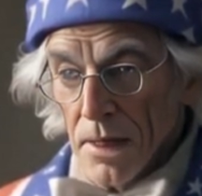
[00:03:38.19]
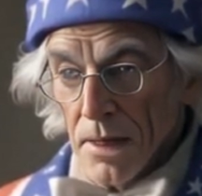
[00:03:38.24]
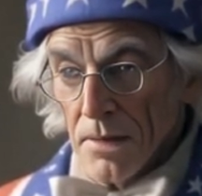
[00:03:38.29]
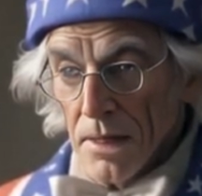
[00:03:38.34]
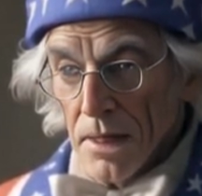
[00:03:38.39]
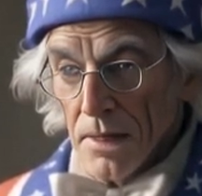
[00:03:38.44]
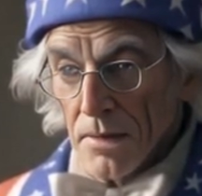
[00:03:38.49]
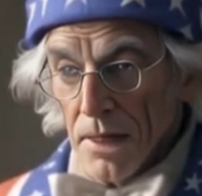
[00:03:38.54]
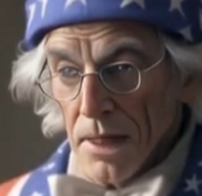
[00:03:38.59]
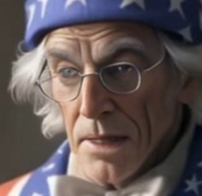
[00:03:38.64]

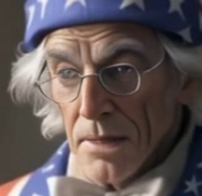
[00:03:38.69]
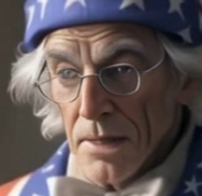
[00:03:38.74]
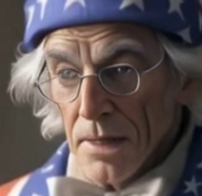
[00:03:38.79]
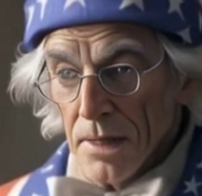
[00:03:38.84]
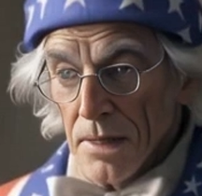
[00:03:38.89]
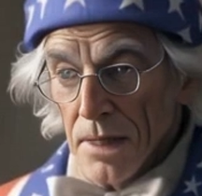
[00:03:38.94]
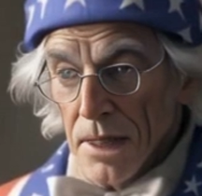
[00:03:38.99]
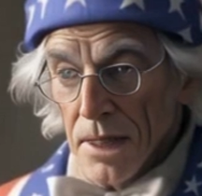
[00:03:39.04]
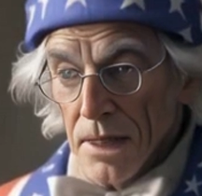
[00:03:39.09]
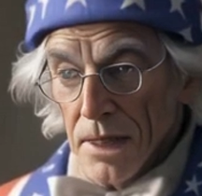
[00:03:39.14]
achieving
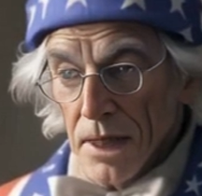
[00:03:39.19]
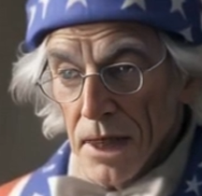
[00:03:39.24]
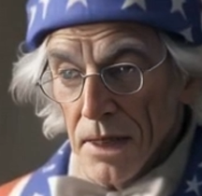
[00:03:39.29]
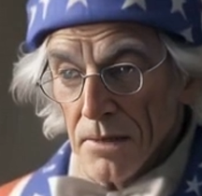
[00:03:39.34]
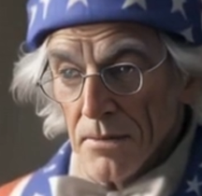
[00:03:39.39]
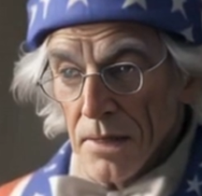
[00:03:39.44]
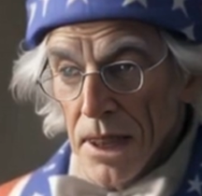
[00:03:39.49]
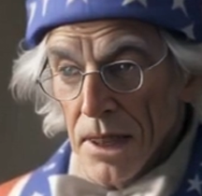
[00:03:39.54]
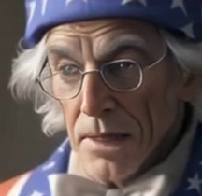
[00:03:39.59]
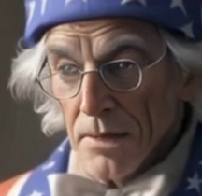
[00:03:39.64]
strategic
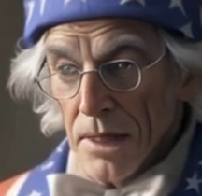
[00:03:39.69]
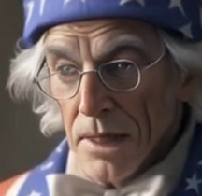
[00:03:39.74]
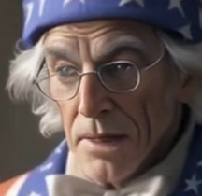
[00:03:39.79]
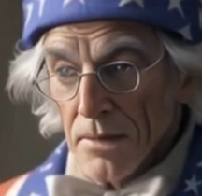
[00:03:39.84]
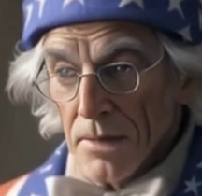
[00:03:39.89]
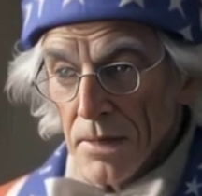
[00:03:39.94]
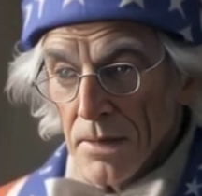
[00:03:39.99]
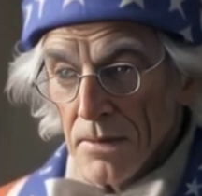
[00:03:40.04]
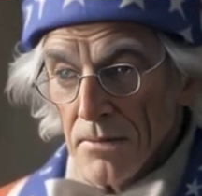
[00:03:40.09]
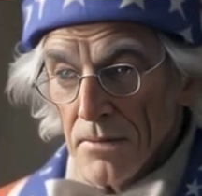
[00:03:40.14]

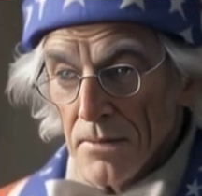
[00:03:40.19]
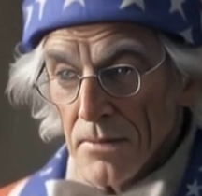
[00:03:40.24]
objectives,